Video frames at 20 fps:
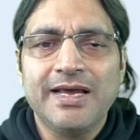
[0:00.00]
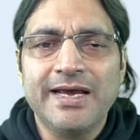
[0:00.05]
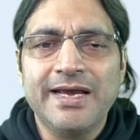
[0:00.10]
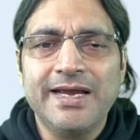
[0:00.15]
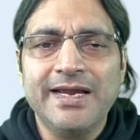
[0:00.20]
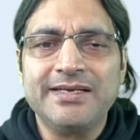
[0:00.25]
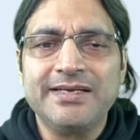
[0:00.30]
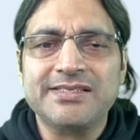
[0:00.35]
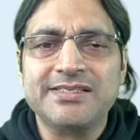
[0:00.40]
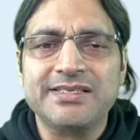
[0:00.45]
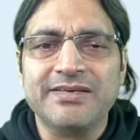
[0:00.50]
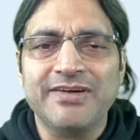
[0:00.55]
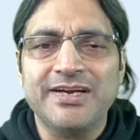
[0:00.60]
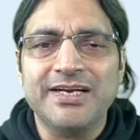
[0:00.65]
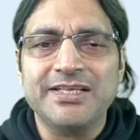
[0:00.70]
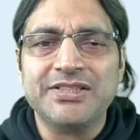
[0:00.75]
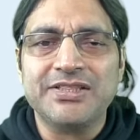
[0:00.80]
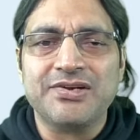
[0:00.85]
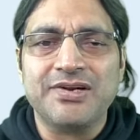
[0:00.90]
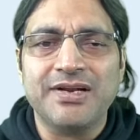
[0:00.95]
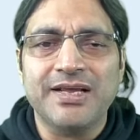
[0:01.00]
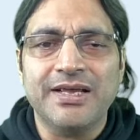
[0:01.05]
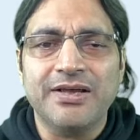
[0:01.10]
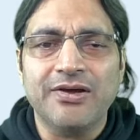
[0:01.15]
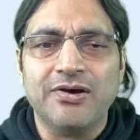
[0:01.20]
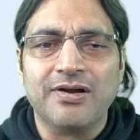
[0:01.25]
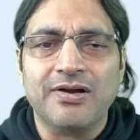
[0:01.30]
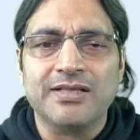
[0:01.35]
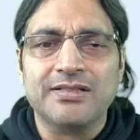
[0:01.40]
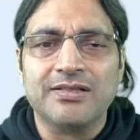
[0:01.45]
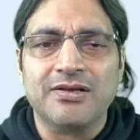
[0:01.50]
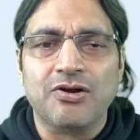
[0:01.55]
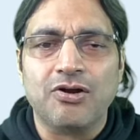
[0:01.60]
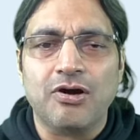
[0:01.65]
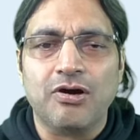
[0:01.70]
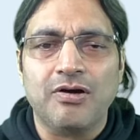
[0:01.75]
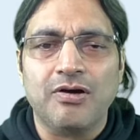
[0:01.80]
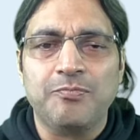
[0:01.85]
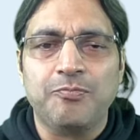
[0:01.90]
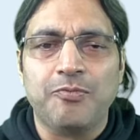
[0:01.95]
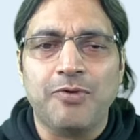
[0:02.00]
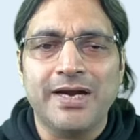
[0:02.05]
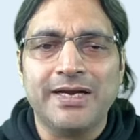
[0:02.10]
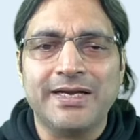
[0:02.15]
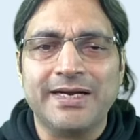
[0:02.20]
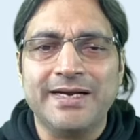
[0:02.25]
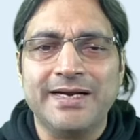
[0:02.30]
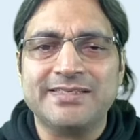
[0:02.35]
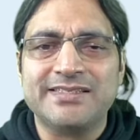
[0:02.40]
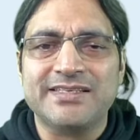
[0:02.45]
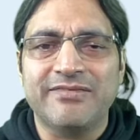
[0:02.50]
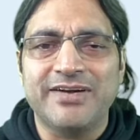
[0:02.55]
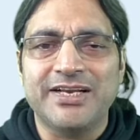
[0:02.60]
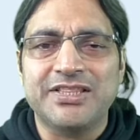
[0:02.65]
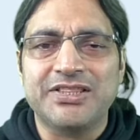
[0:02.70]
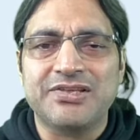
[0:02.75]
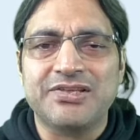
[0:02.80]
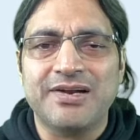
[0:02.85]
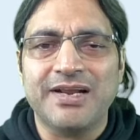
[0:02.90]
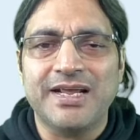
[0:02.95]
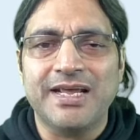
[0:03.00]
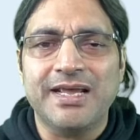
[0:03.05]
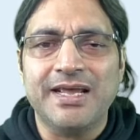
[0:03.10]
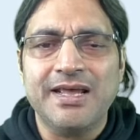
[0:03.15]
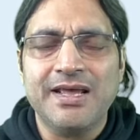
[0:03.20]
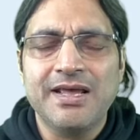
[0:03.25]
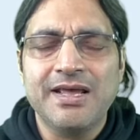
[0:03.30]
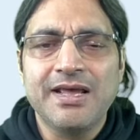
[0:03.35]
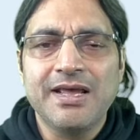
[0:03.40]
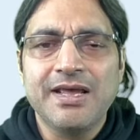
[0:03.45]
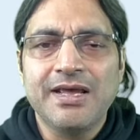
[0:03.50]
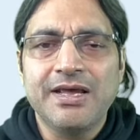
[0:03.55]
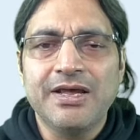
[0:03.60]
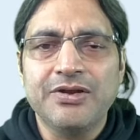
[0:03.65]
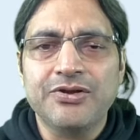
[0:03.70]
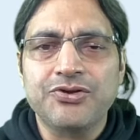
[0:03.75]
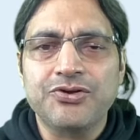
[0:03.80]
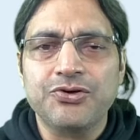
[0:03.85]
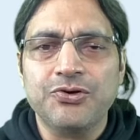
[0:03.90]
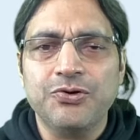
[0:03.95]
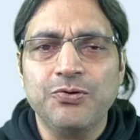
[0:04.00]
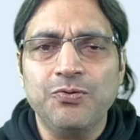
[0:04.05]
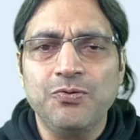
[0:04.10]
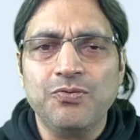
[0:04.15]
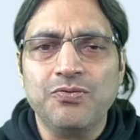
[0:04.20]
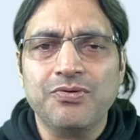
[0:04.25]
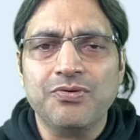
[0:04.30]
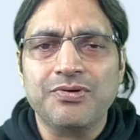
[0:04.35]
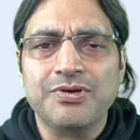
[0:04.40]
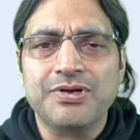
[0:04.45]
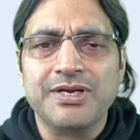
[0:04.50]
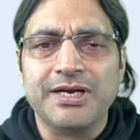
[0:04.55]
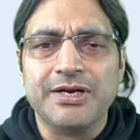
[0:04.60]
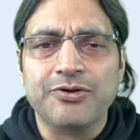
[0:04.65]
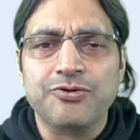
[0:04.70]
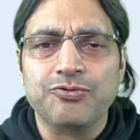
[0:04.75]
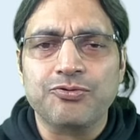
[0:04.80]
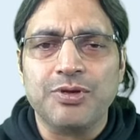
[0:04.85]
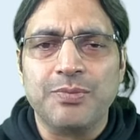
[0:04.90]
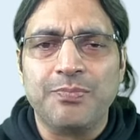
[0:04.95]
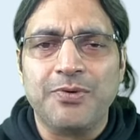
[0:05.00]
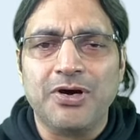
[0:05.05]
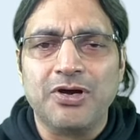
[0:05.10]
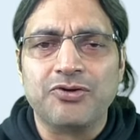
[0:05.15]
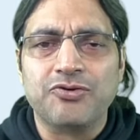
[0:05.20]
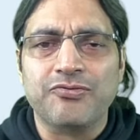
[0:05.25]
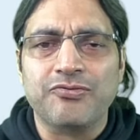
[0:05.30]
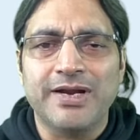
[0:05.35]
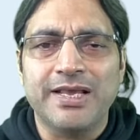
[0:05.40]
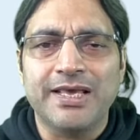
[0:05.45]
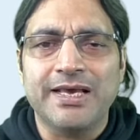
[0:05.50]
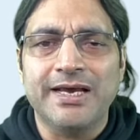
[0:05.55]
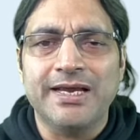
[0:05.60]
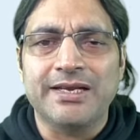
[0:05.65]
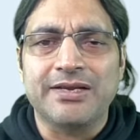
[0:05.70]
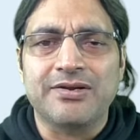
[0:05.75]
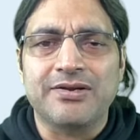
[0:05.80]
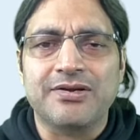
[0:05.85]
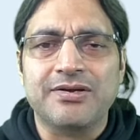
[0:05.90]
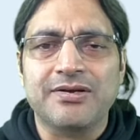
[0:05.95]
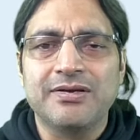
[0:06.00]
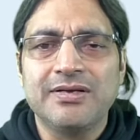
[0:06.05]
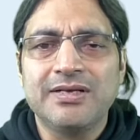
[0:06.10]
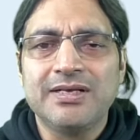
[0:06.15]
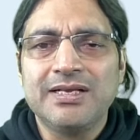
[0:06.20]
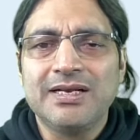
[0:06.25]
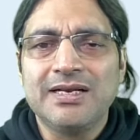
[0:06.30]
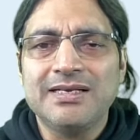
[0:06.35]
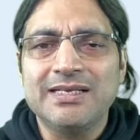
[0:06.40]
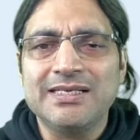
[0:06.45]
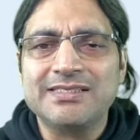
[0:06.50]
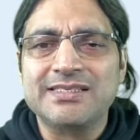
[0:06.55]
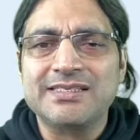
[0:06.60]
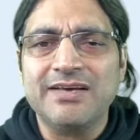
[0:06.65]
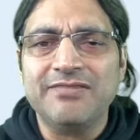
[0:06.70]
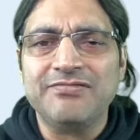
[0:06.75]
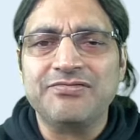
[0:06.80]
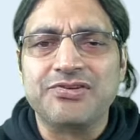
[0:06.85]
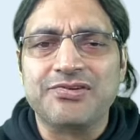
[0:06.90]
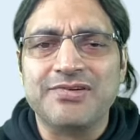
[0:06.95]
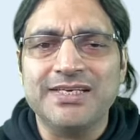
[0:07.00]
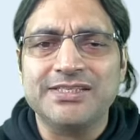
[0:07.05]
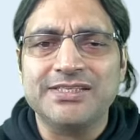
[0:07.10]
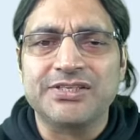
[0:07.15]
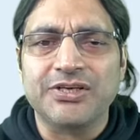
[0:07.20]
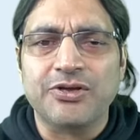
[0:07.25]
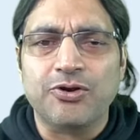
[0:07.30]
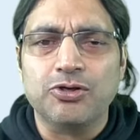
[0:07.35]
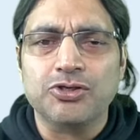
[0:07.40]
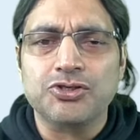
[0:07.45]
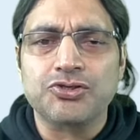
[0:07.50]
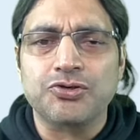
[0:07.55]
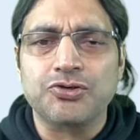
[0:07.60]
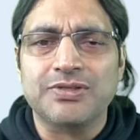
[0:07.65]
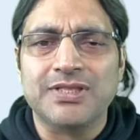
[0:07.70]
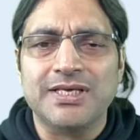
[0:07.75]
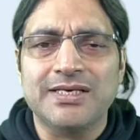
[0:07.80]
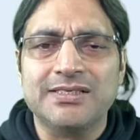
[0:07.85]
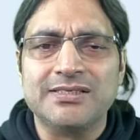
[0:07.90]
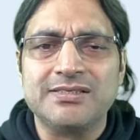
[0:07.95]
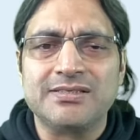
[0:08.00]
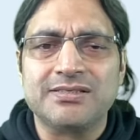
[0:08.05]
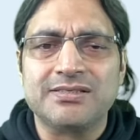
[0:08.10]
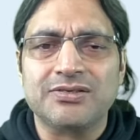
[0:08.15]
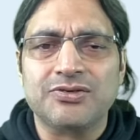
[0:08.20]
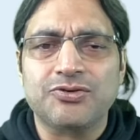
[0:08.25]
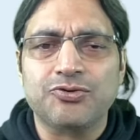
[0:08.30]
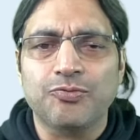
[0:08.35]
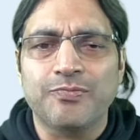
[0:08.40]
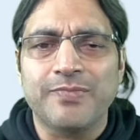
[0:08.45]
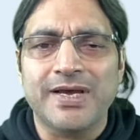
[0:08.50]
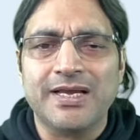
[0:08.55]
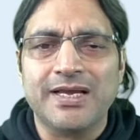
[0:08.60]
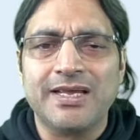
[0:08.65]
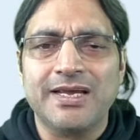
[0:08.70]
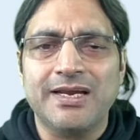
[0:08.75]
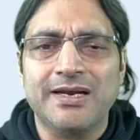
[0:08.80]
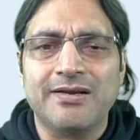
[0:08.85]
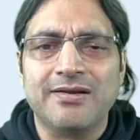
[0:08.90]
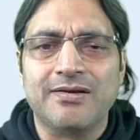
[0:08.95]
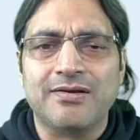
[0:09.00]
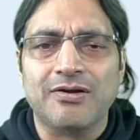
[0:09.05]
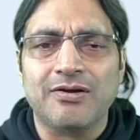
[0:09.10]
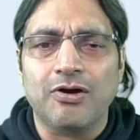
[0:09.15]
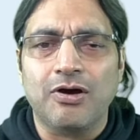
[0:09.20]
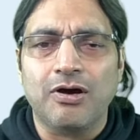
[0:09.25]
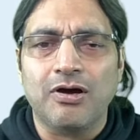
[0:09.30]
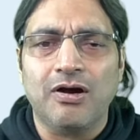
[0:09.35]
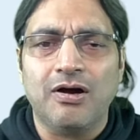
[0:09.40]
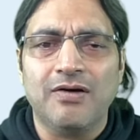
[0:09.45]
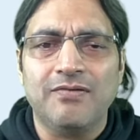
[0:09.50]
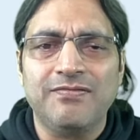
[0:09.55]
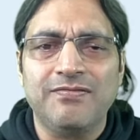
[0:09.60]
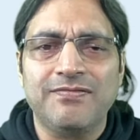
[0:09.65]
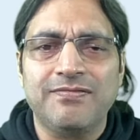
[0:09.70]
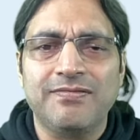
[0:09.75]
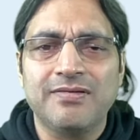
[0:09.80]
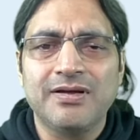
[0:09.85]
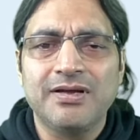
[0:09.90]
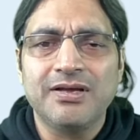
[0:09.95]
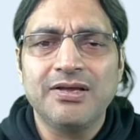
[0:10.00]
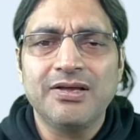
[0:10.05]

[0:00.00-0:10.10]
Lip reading: 873, or rather log of 0.873 into 10 to the power 28. Let's give 3 zeros to this to make it log of